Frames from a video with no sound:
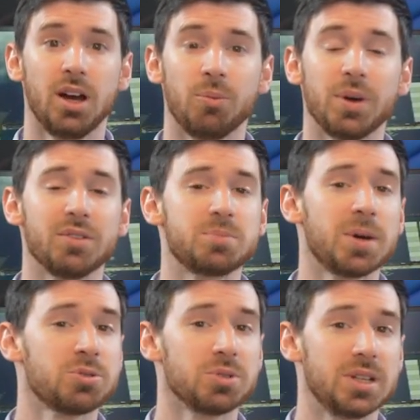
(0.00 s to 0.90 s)
we have
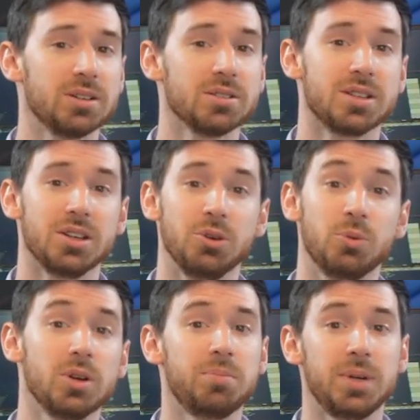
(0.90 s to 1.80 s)
special deals that you
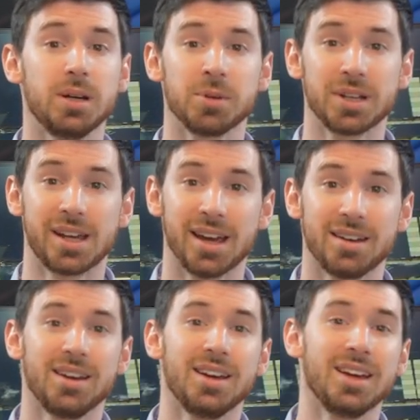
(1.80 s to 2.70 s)
wouldn't be able to get
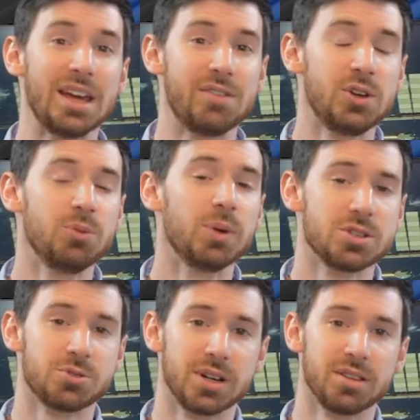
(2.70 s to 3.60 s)
if you went
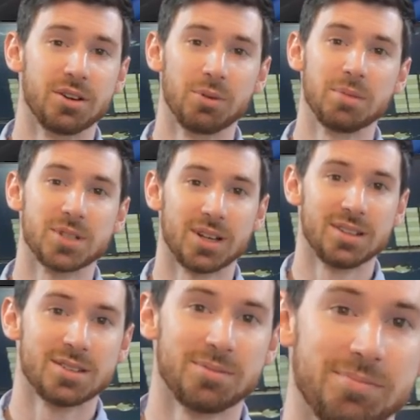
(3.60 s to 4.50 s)
straight to their websites.